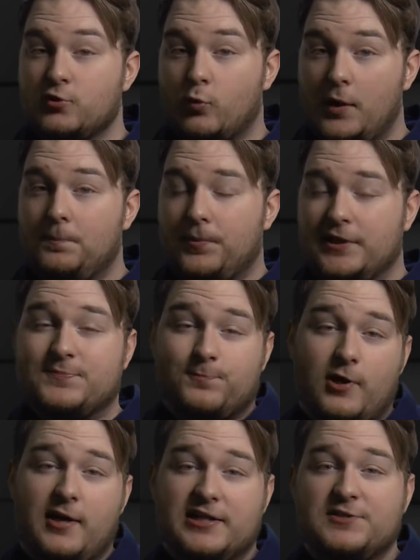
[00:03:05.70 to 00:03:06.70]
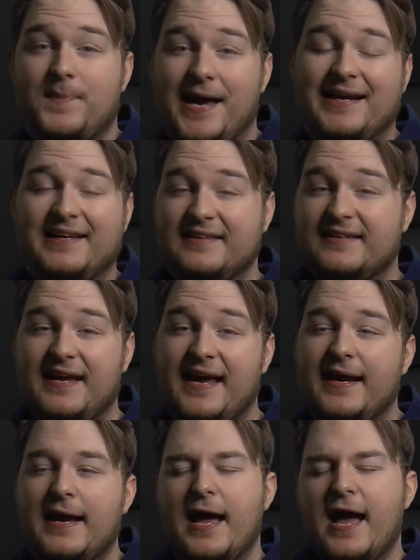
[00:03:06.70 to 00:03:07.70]
to OnePlus products back in the
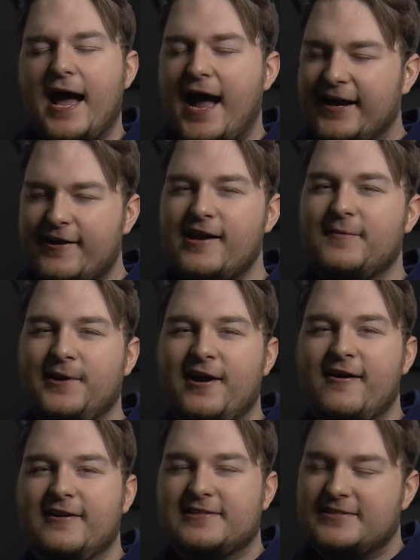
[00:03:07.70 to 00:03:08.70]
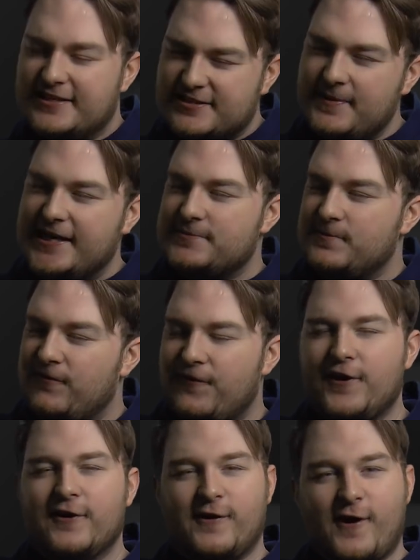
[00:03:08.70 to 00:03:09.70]
day, I gotta be honest, this makes me
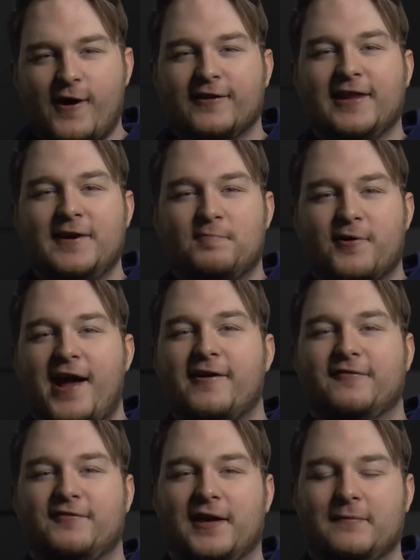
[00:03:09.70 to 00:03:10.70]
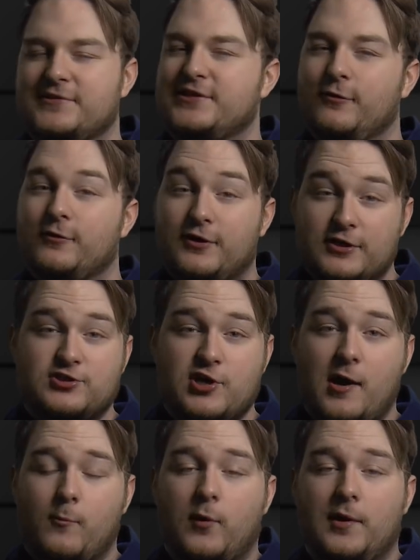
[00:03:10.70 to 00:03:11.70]
feel oddly proud of them, so good
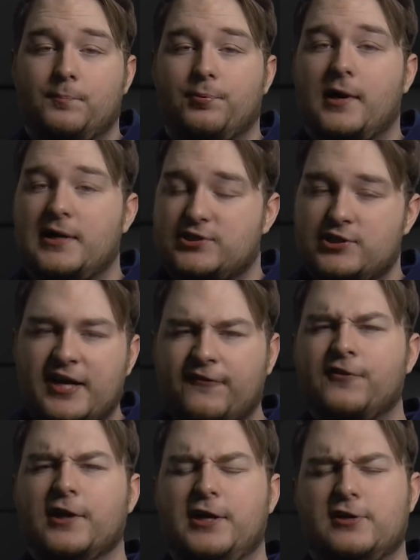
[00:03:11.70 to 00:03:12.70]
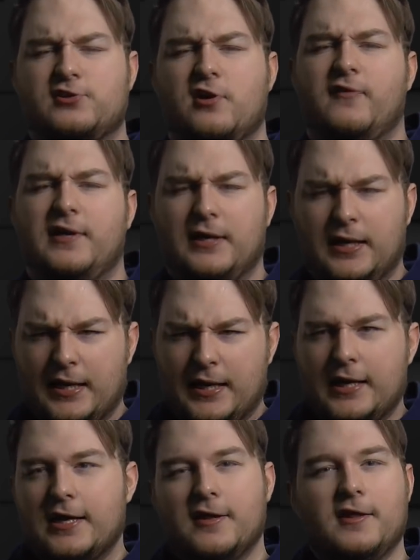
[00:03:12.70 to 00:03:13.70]
job, OnePlus, you definitely deserve it.
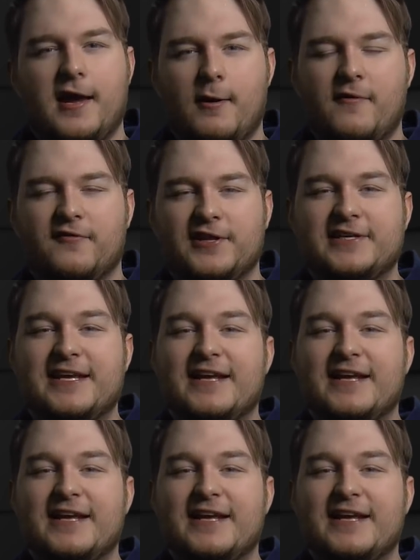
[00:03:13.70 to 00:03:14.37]
However, this